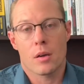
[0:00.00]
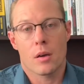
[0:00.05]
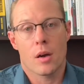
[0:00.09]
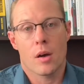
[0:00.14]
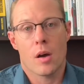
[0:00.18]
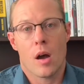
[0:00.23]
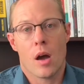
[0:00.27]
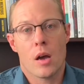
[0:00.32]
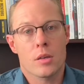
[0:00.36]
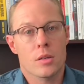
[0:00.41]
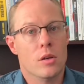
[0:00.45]

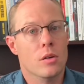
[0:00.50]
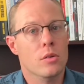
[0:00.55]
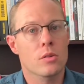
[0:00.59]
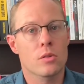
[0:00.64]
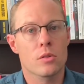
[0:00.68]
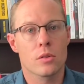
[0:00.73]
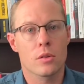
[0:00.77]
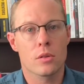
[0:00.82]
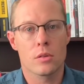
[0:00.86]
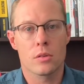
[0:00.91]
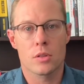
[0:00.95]
ice cold
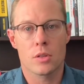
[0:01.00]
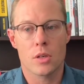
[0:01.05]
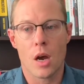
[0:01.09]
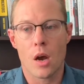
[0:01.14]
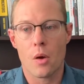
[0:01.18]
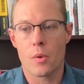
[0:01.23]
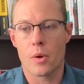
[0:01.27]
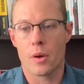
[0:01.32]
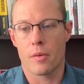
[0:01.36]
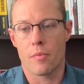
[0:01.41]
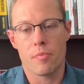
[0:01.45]

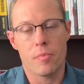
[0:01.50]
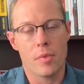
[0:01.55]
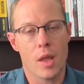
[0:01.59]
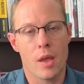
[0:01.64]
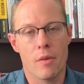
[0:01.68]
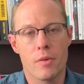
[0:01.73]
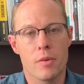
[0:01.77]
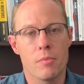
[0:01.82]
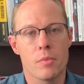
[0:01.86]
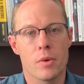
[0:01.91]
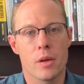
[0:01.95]
shower
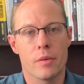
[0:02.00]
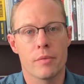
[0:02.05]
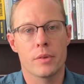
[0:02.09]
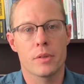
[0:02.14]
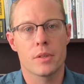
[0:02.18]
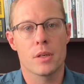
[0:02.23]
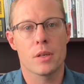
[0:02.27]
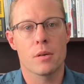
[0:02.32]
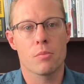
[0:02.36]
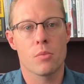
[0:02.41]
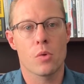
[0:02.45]
every
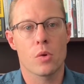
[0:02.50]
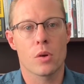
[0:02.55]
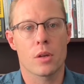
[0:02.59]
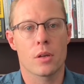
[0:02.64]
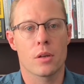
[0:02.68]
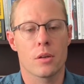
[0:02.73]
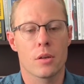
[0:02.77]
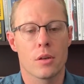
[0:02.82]
single morning.